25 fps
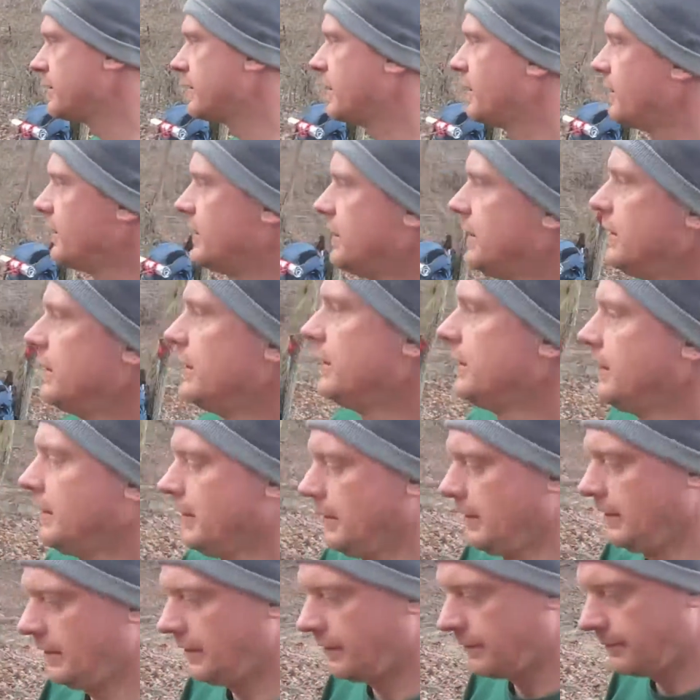So
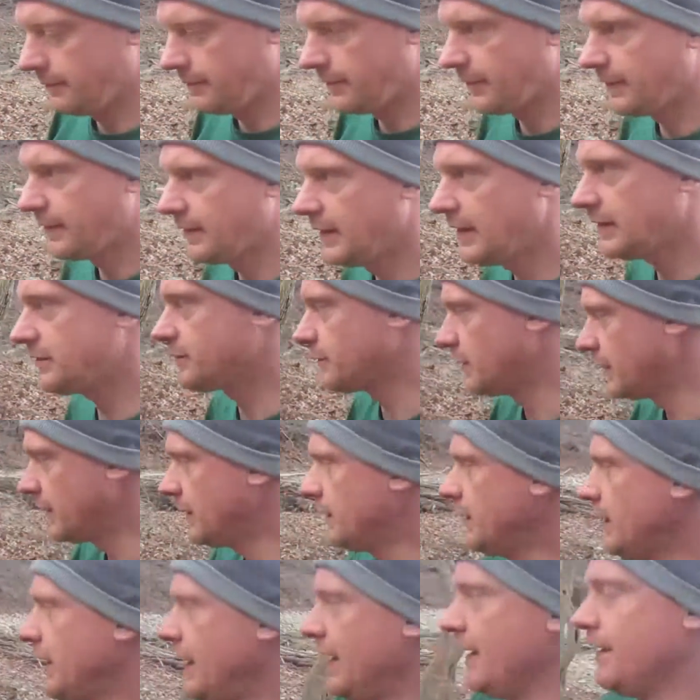this one,
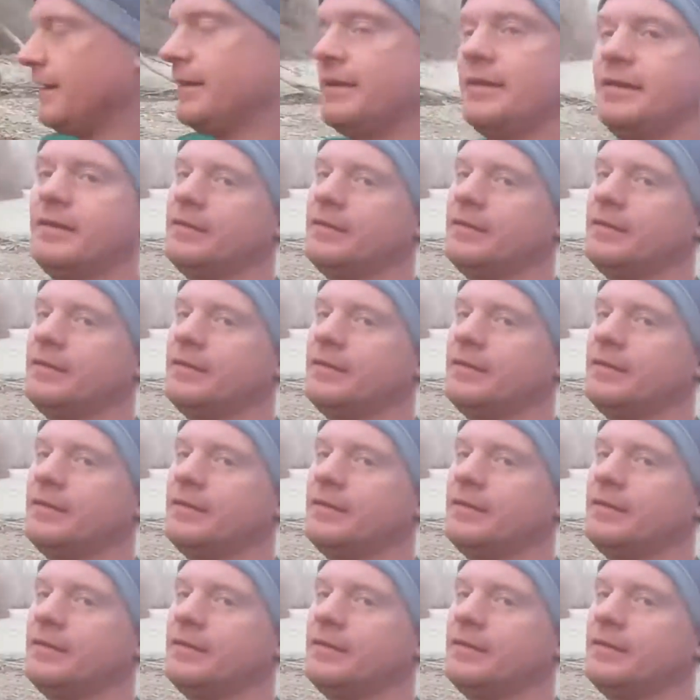and